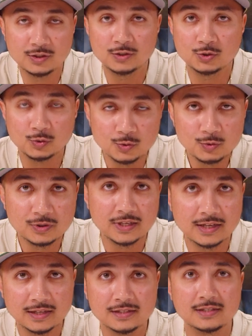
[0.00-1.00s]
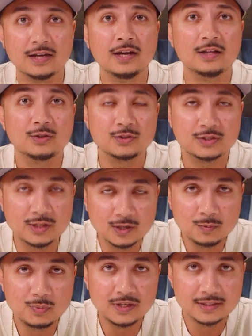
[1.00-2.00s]
The truth is, there's going to
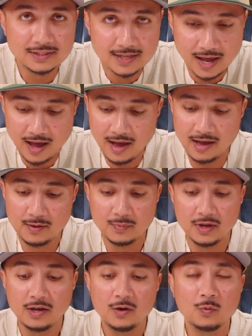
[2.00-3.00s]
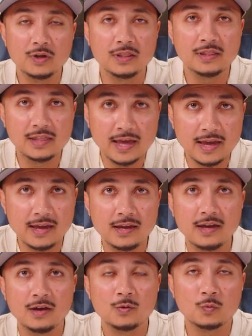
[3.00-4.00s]
be a time when they
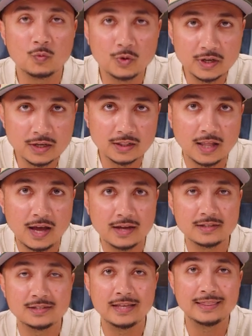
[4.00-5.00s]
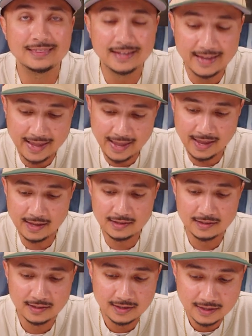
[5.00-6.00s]
realize that the
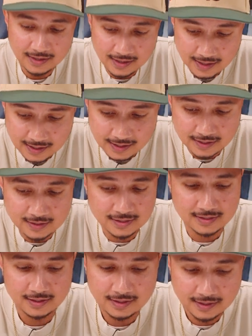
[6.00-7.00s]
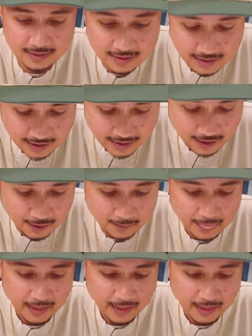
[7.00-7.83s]
end is near.